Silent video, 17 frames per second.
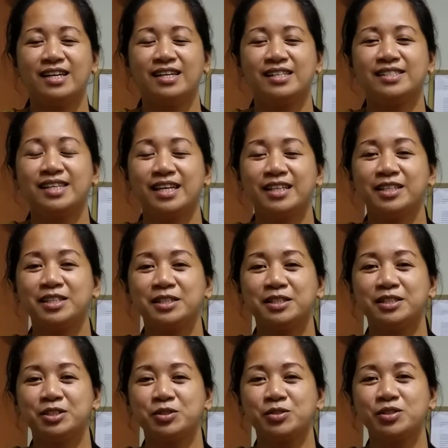I send
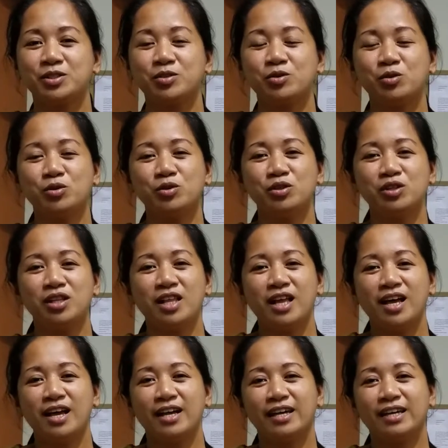her to school,
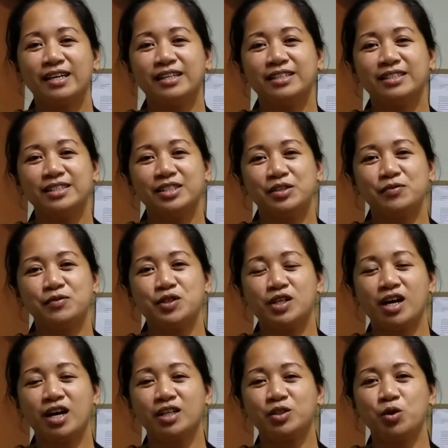and if
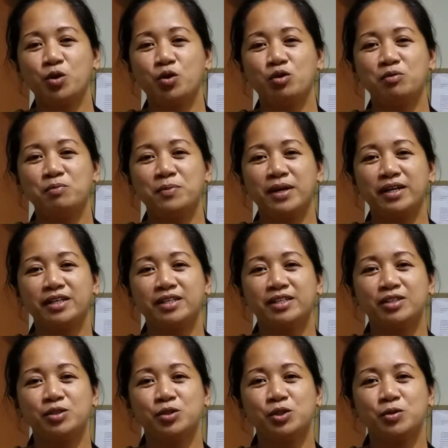she got home, I
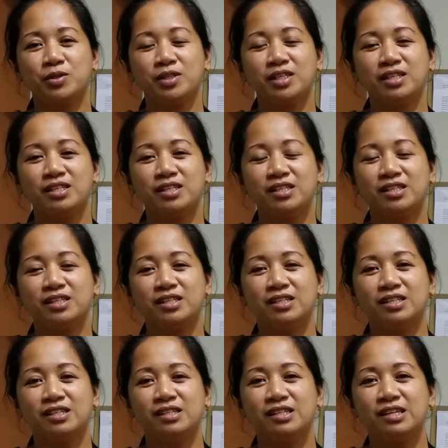
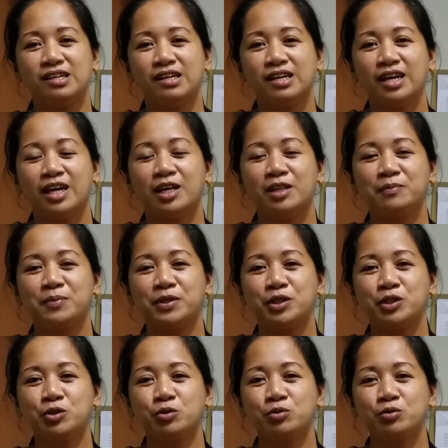usually help
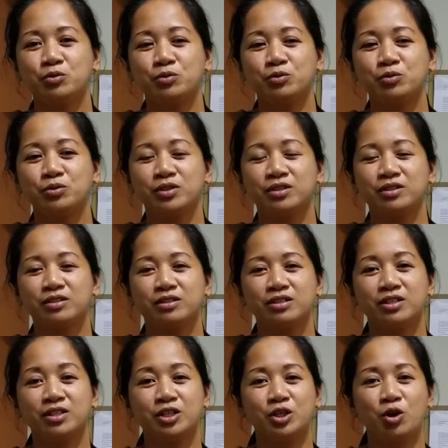her to
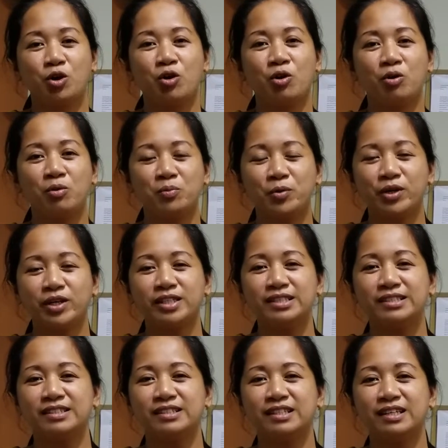her
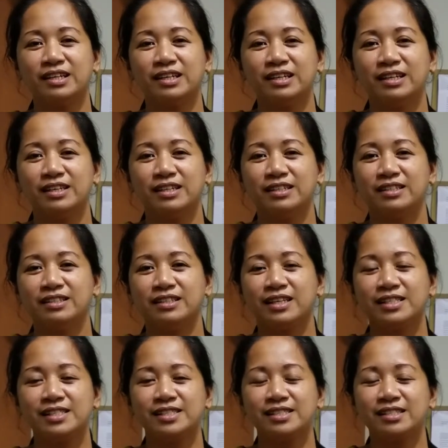homework, and
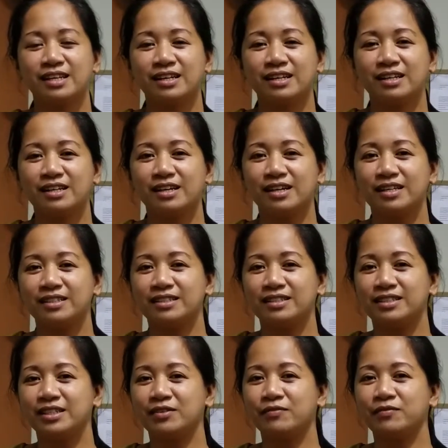else
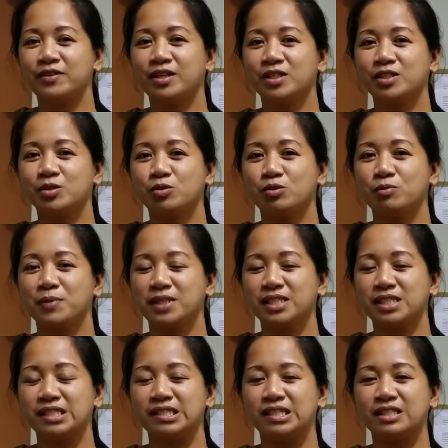and if the school bus
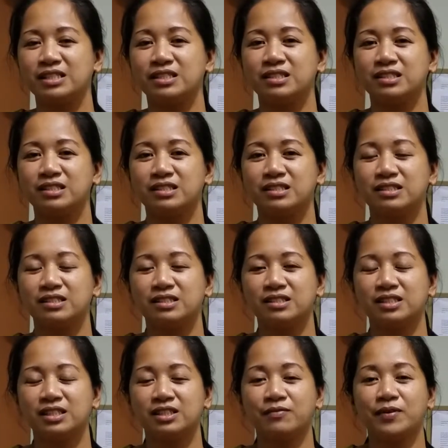is
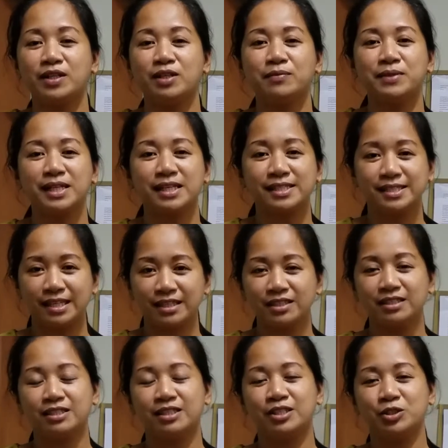not available, I send
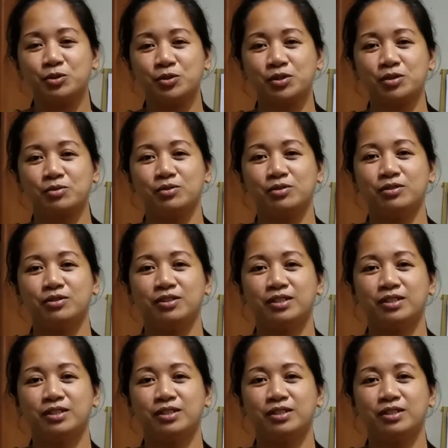her to school.